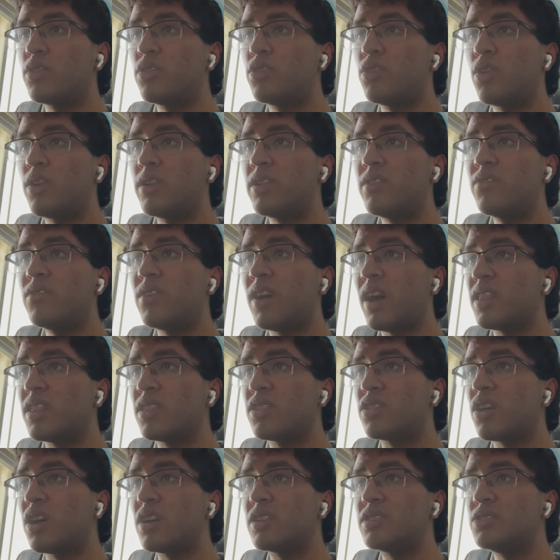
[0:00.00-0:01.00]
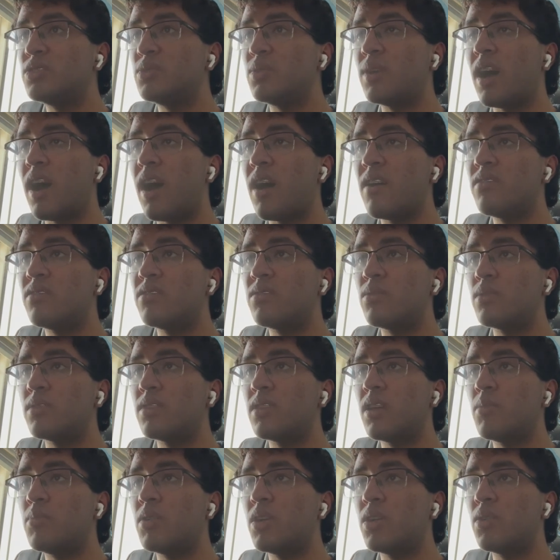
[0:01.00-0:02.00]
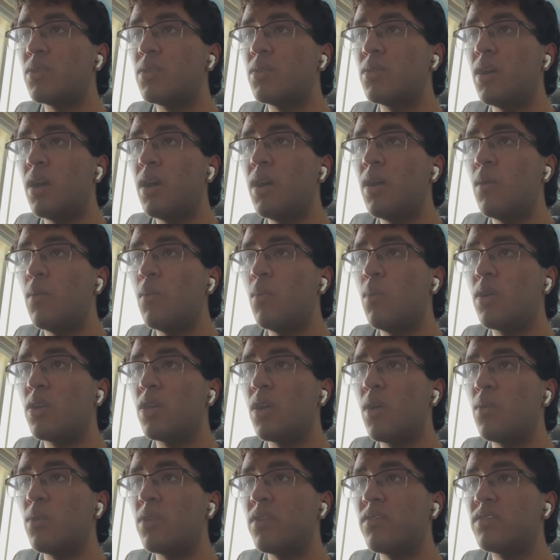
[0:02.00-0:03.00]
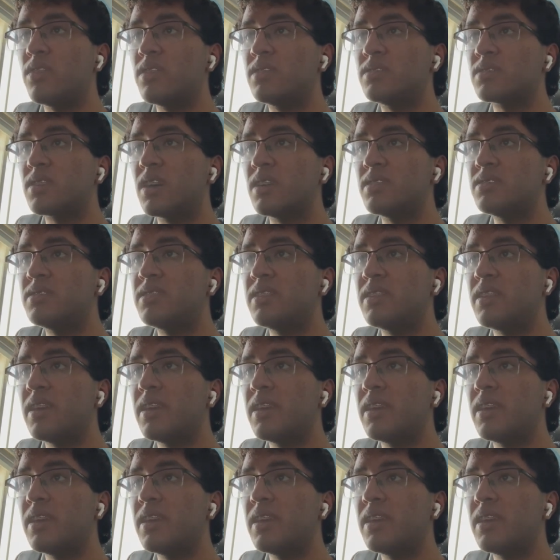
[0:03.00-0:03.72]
Um, what are there any final thoughts you have with, about uh, what all we've discussed yeah, I today?